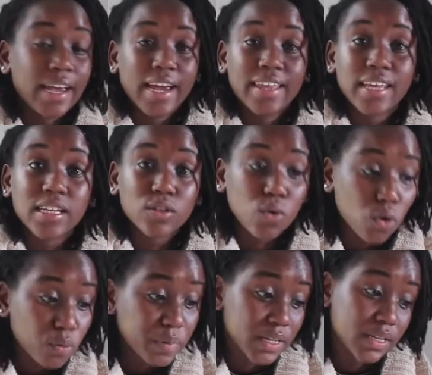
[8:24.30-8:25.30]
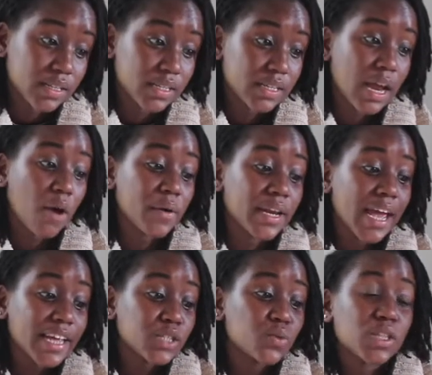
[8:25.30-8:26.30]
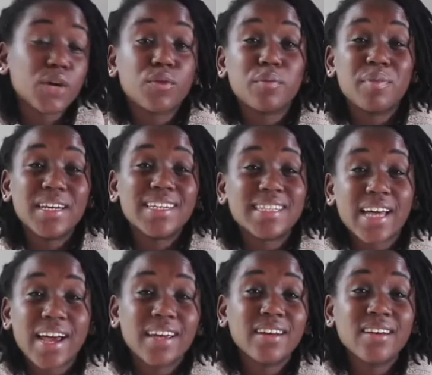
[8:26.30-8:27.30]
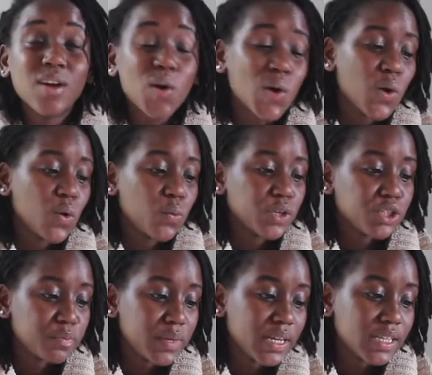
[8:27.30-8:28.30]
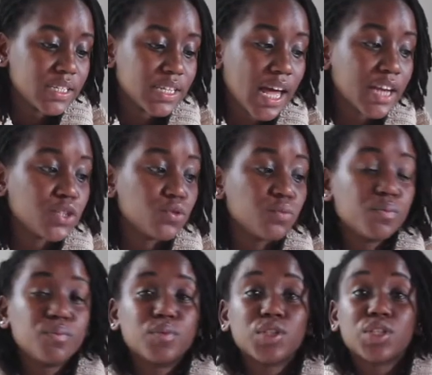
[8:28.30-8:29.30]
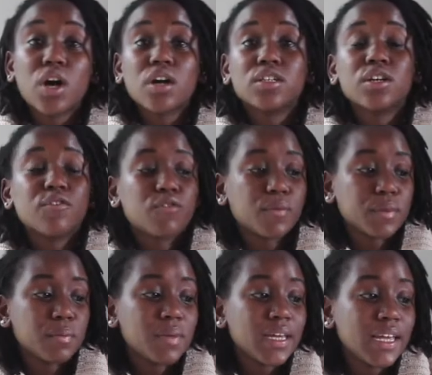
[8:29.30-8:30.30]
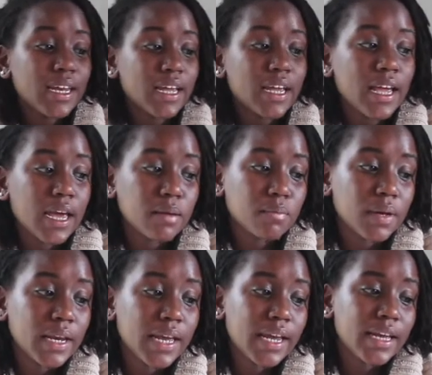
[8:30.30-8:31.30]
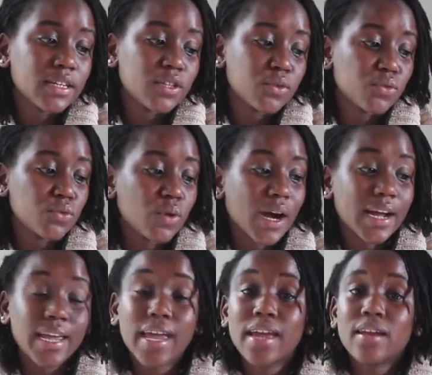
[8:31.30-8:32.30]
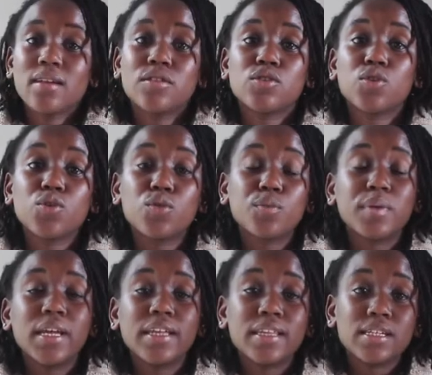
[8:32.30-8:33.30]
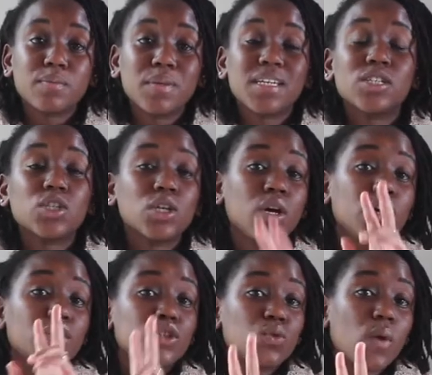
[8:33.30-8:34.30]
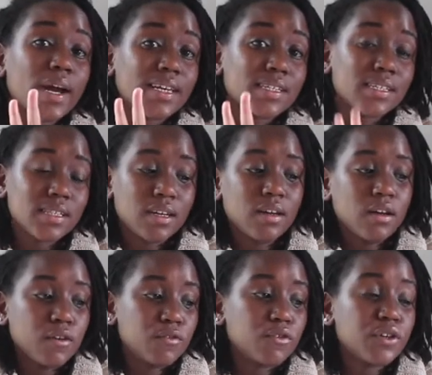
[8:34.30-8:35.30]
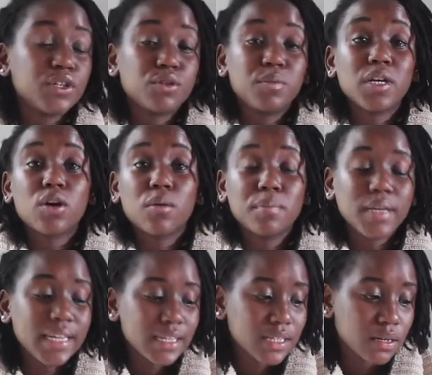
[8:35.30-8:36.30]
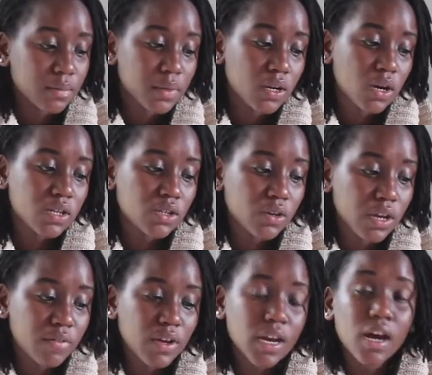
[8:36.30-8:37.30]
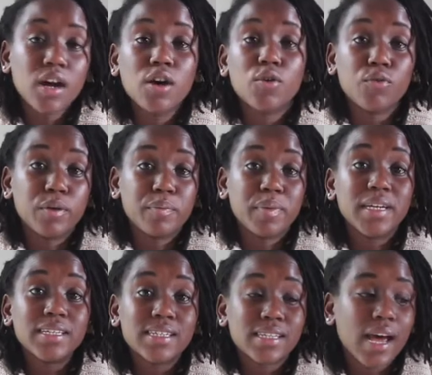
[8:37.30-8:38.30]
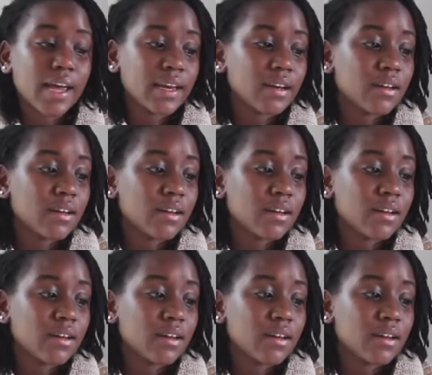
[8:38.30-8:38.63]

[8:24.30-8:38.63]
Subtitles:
And that's a whole piece. Now it ends with a repeat sign, which means that you start from the beginning and play it through again. So you'll play this piece twice for it to be complete because you're given a repeat sign.